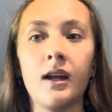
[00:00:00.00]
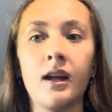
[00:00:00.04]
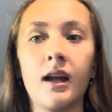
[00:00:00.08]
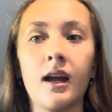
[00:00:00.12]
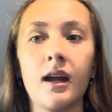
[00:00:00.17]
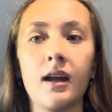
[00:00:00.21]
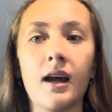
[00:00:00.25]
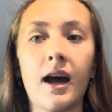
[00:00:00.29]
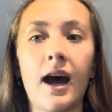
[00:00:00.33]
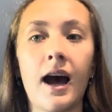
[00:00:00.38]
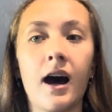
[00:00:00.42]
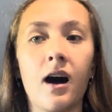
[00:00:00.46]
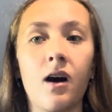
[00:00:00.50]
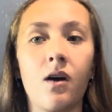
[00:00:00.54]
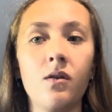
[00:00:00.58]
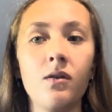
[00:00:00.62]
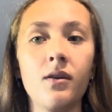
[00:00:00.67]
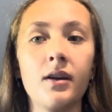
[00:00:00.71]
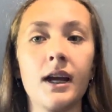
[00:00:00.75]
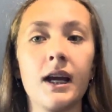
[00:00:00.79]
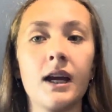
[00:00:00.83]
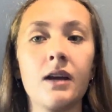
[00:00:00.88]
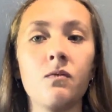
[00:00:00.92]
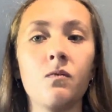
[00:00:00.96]
How
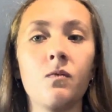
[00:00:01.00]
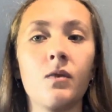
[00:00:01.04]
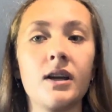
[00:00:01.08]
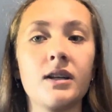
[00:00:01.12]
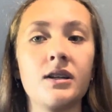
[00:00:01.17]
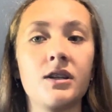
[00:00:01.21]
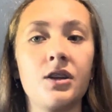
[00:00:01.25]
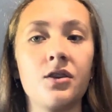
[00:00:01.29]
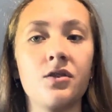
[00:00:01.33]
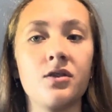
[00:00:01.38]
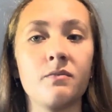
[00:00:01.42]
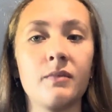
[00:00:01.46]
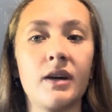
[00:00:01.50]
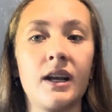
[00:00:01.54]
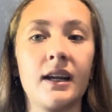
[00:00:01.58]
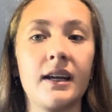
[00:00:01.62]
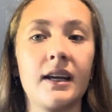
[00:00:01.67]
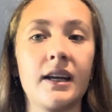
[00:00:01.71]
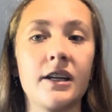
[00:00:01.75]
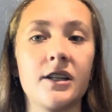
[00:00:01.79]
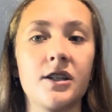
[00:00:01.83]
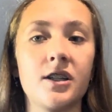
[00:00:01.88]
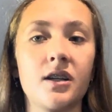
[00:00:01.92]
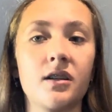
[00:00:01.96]
and when to use
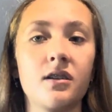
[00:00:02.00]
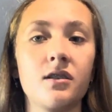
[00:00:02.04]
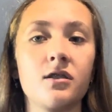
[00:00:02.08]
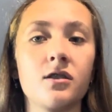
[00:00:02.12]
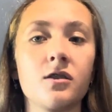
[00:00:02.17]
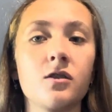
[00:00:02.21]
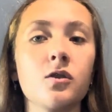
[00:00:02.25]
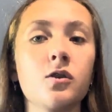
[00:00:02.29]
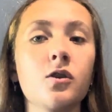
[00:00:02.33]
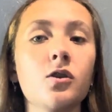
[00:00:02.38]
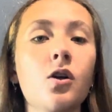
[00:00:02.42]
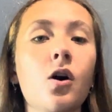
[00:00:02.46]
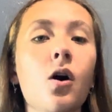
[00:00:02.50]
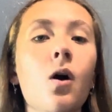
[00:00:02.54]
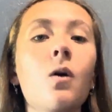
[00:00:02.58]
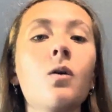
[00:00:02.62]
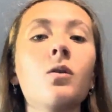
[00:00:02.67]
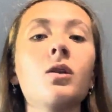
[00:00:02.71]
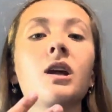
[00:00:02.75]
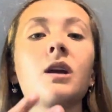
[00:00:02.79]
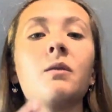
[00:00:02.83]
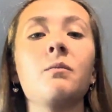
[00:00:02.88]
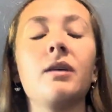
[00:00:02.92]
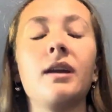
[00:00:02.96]
medication,
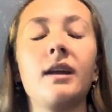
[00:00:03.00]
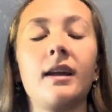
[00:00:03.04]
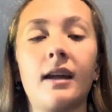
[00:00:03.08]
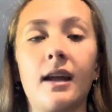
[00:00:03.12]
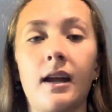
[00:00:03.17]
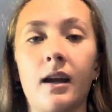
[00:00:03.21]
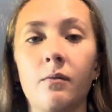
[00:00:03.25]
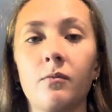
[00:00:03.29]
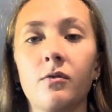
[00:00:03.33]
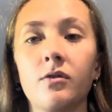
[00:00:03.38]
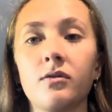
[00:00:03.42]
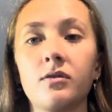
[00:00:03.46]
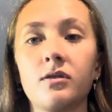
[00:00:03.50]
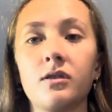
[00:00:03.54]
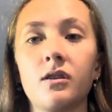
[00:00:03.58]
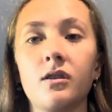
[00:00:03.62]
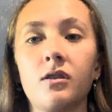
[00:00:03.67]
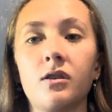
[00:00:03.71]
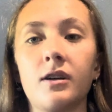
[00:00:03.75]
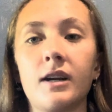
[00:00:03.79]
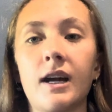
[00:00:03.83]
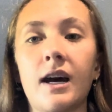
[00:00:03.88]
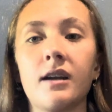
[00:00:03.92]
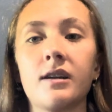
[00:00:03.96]
slowly being able to
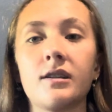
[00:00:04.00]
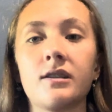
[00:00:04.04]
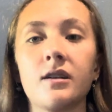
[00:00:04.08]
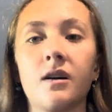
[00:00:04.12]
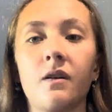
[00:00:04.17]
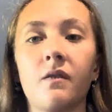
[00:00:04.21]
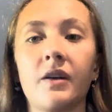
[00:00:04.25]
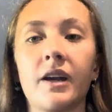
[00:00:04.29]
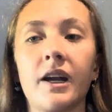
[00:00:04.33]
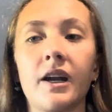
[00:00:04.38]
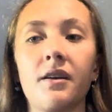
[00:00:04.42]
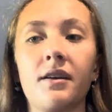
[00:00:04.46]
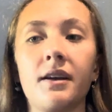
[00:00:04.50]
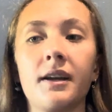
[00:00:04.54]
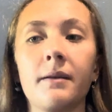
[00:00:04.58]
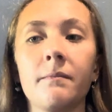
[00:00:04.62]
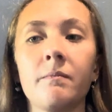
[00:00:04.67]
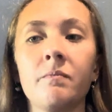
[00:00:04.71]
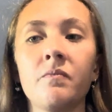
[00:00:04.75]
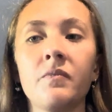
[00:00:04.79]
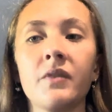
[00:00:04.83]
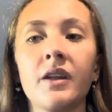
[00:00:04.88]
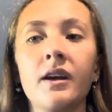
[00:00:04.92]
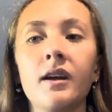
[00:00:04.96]
learn how to self-carry.
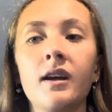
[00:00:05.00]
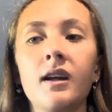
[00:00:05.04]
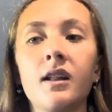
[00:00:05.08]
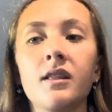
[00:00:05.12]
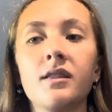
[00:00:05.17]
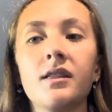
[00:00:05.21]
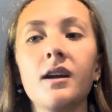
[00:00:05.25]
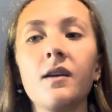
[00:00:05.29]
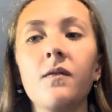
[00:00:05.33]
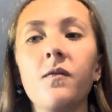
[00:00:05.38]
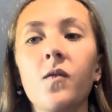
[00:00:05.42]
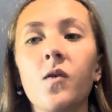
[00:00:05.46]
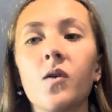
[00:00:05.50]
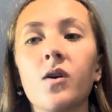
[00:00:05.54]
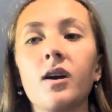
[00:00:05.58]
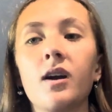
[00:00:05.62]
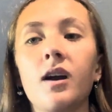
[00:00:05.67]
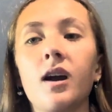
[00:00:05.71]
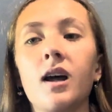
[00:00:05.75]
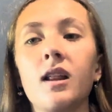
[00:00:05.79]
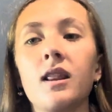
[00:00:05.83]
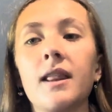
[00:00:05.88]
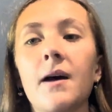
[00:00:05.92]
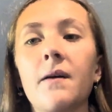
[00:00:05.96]
Therefore,
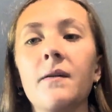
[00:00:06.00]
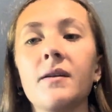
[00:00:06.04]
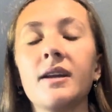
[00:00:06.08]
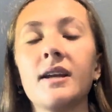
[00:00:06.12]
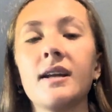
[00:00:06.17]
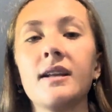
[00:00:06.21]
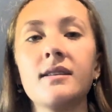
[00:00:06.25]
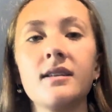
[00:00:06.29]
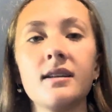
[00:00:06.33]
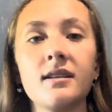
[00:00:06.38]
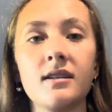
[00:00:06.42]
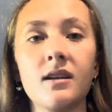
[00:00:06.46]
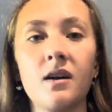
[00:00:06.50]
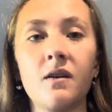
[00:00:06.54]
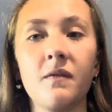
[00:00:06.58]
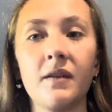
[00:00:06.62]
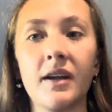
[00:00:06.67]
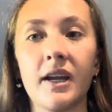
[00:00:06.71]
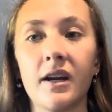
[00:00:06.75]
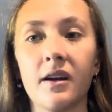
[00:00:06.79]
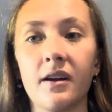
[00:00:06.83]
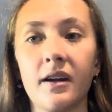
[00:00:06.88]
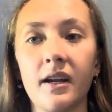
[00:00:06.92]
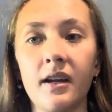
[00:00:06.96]
allowing kids to
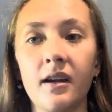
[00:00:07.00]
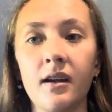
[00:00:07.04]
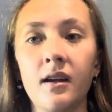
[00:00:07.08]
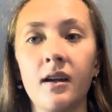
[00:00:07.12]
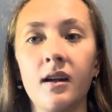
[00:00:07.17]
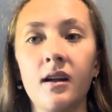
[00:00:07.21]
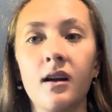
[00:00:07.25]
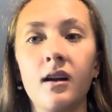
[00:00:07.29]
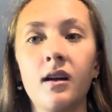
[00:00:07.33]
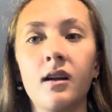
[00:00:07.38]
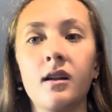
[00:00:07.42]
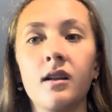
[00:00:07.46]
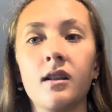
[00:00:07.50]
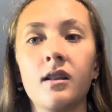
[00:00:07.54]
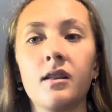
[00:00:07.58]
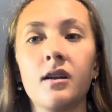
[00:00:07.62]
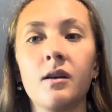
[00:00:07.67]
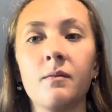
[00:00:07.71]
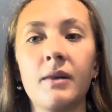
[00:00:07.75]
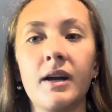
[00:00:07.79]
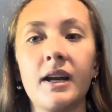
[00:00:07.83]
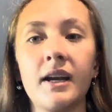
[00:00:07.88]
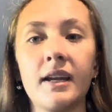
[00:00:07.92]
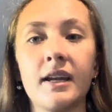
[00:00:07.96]
self-carry their
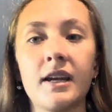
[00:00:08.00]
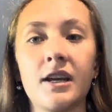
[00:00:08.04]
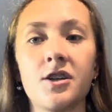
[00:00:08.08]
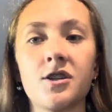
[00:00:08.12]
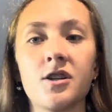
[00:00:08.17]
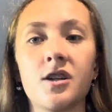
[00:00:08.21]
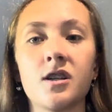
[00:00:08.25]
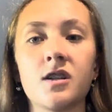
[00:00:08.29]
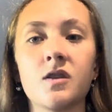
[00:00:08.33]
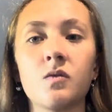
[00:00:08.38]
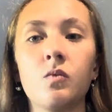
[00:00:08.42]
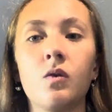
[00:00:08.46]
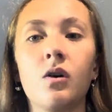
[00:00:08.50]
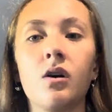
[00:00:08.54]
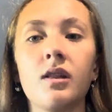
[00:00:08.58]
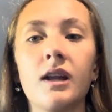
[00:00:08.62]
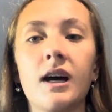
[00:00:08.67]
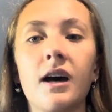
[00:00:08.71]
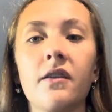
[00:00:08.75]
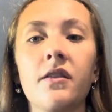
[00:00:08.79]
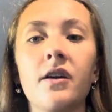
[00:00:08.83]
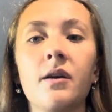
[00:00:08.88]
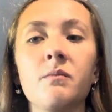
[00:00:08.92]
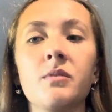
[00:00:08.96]
medications will
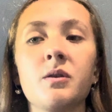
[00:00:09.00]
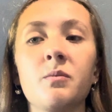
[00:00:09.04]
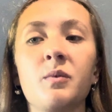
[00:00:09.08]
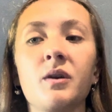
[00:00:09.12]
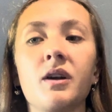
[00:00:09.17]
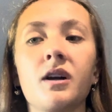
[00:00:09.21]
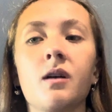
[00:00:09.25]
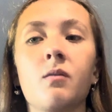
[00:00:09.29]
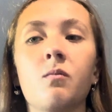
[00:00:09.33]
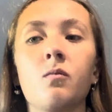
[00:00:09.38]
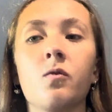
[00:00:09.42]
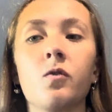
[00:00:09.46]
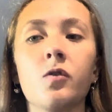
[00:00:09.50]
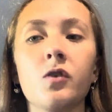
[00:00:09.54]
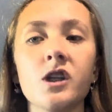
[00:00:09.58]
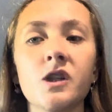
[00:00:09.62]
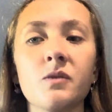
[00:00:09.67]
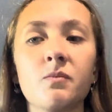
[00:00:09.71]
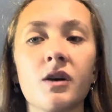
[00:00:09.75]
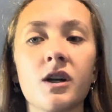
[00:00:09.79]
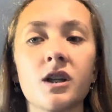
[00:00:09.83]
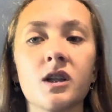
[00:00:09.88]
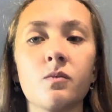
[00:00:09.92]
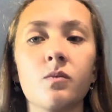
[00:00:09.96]
allow them to become more
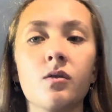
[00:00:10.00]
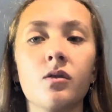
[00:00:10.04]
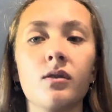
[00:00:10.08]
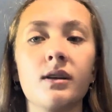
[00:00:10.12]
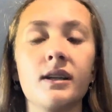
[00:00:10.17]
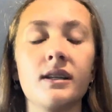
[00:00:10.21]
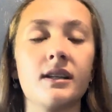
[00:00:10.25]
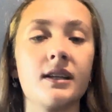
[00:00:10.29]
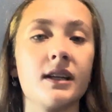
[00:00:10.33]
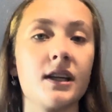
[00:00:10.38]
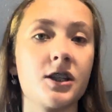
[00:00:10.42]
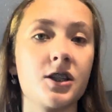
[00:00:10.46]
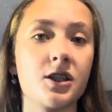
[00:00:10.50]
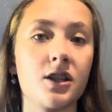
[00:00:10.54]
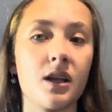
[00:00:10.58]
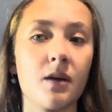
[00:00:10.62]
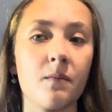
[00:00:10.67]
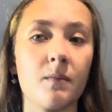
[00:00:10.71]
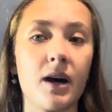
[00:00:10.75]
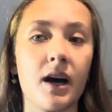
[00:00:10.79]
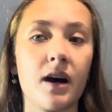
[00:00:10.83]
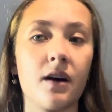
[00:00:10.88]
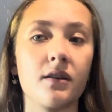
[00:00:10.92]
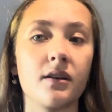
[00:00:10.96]
responsible and teach them
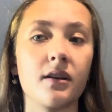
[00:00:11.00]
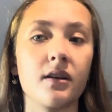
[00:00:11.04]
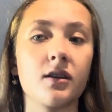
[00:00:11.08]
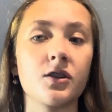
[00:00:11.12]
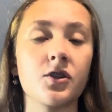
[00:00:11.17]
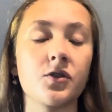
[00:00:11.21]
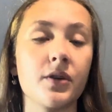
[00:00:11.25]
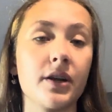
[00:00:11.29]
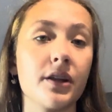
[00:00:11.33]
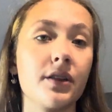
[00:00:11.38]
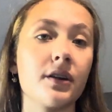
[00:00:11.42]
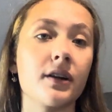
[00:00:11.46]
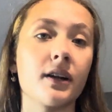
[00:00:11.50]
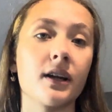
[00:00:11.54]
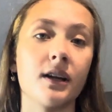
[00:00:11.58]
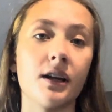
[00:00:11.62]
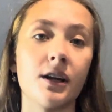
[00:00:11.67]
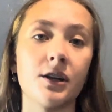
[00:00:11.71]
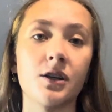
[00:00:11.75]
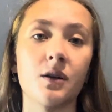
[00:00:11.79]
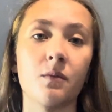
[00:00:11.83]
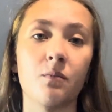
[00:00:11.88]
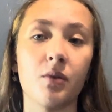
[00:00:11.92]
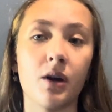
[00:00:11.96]
how to treat their
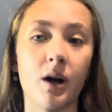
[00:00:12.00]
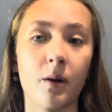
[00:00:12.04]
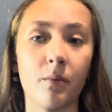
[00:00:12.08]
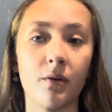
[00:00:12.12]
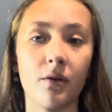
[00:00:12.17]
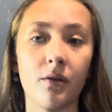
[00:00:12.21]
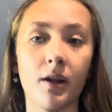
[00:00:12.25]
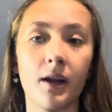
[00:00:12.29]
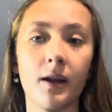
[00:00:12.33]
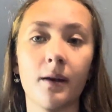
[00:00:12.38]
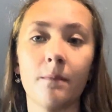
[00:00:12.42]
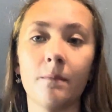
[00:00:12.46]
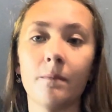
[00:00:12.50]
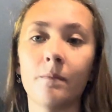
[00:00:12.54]
condition properly.